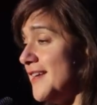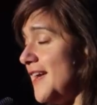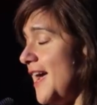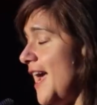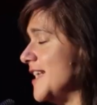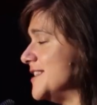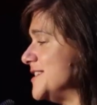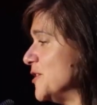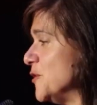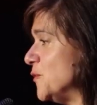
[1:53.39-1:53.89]

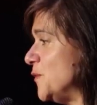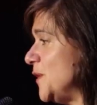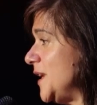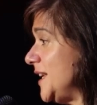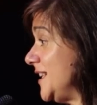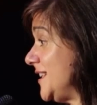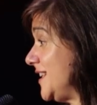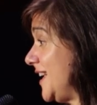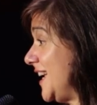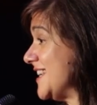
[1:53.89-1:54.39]
I
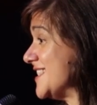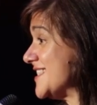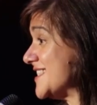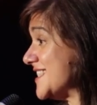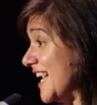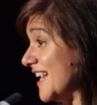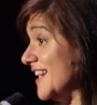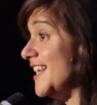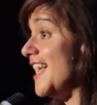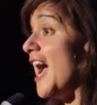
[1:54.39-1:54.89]
decorated
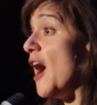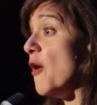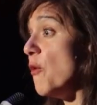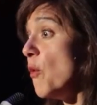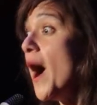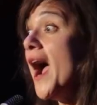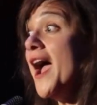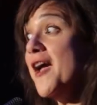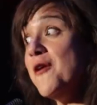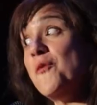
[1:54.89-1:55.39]
exactly how
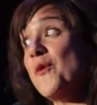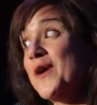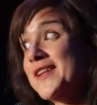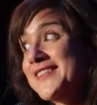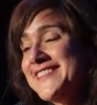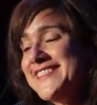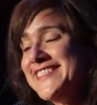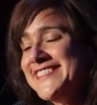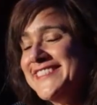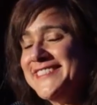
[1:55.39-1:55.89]
I
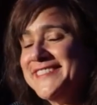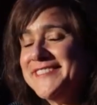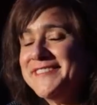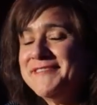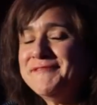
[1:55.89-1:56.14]
wanted.